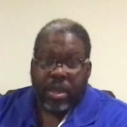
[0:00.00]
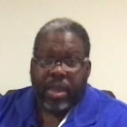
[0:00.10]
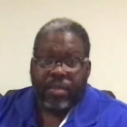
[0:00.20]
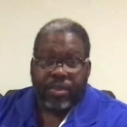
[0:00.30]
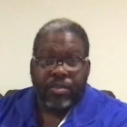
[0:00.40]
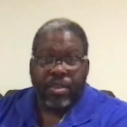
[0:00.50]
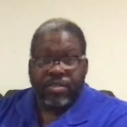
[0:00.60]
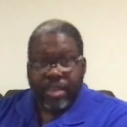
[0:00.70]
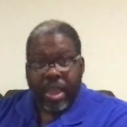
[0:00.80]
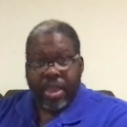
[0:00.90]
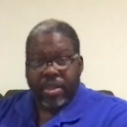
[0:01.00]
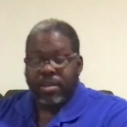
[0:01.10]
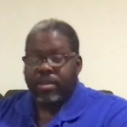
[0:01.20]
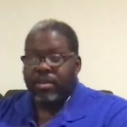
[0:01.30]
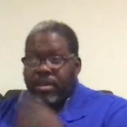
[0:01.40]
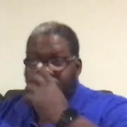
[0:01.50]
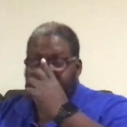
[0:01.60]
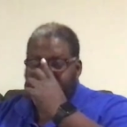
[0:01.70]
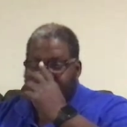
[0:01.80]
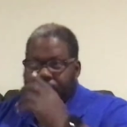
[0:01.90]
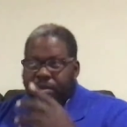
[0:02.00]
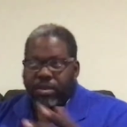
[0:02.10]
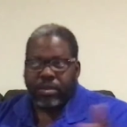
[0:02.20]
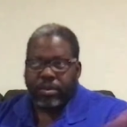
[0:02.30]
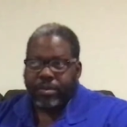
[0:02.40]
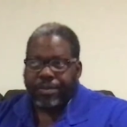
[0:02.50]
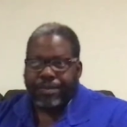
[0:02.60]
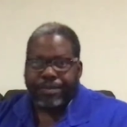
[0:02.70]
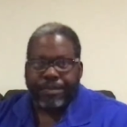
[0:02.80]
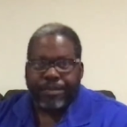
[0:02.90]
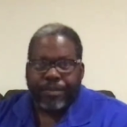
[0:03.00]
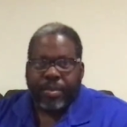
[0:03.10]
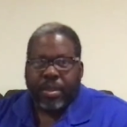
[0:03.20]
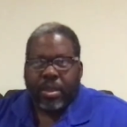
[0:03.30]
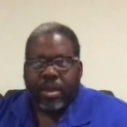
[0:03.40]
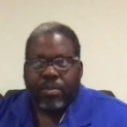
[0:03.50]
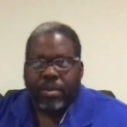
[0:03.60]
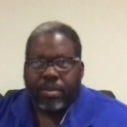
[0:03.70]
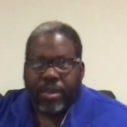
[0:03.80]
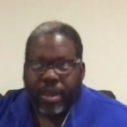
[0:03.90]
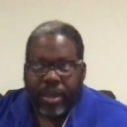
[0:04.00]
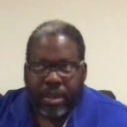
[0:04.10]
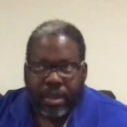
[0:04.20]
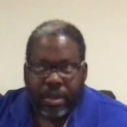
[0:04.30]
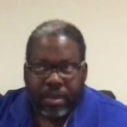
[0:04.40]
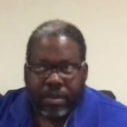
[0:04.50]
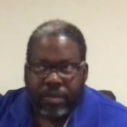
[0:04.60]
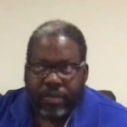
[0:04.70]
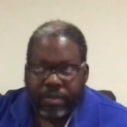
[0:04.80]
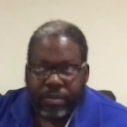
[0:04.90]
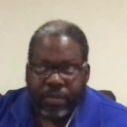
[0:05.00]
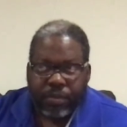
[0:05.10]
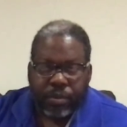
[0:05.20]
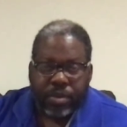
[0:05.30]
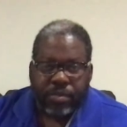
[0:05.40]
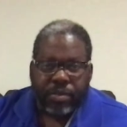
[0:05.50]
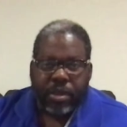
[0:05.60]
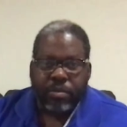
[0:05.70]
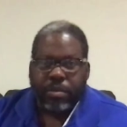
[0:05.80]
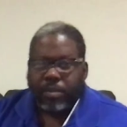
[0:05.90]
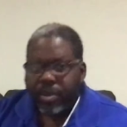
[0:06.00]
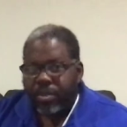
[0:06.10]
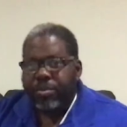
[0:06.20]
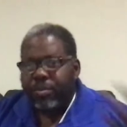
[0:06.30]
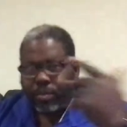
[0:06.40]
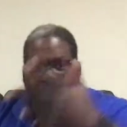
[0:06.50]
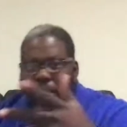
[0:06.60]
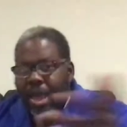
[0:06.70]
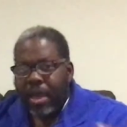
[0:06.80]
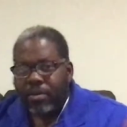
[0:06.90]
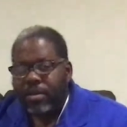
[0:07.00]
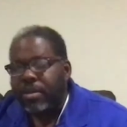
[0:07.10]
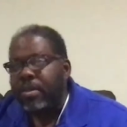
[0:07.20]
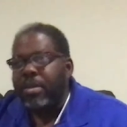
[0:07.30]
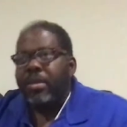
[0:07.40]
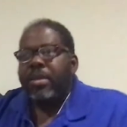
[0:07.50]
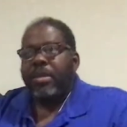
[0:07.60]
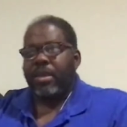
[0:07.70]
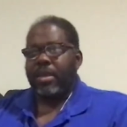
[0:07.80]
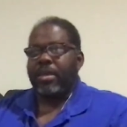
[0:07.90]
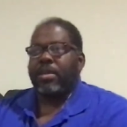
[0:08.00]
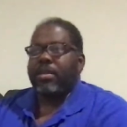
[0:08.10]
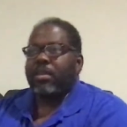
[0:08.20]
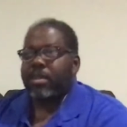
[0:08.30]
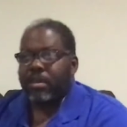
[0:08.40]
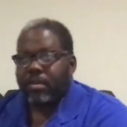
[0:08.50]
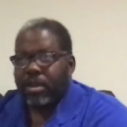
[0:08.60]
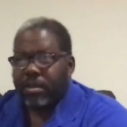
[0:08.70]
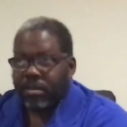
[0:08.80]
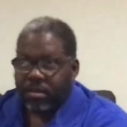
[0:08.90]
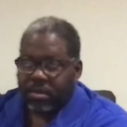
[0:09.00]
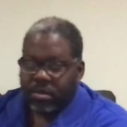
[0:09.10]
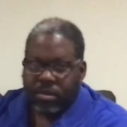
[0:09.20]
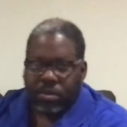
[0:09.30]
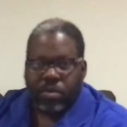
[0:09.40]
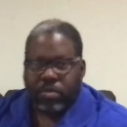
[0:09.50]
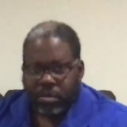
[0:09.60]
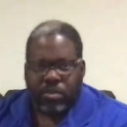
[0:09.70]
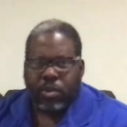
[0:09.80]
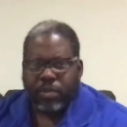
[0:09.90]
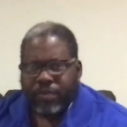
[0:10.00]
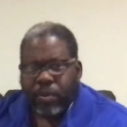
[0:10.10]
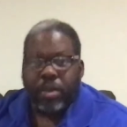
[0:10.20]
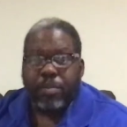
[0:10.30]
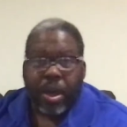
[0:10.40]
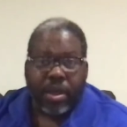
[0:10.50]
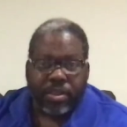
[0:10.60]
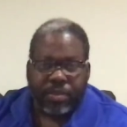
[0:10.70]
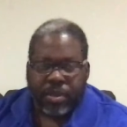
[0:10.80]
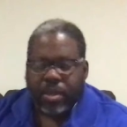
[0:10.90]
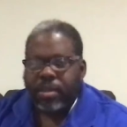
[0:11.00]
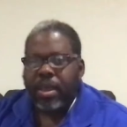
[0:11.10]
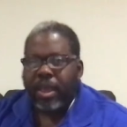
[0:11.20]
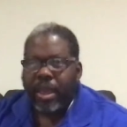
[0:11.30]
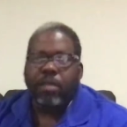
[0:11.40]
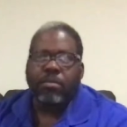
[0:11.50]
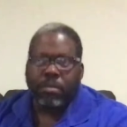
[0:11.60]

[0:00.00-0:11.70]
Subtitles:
And there they stayed up until, I want to say, 3-4 years later when my mother threw them all out. And, I told her, you owe me $40 because I had,